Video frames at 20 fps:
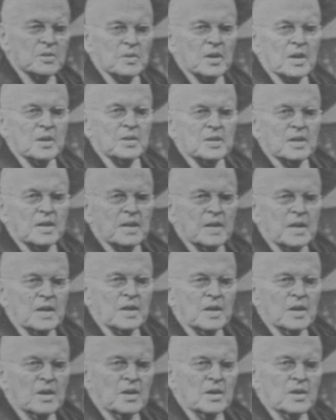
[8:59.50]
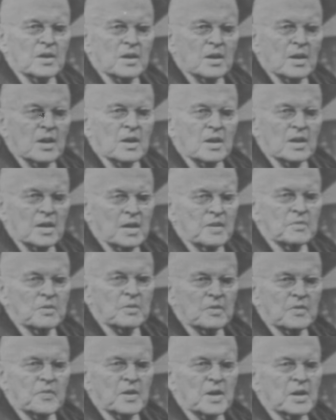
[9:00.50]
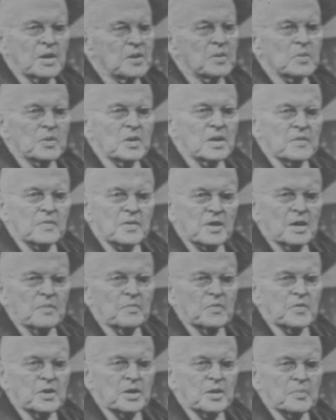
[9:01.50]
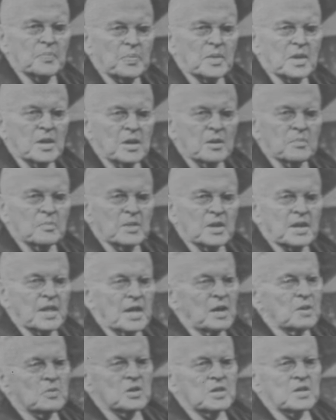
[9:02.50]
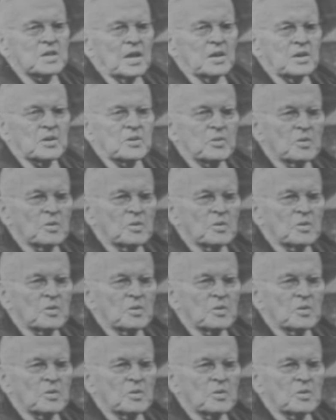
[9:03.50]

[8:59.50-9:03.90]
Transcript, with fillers: around the lake uh, lived with fair degree of comfort. But that was not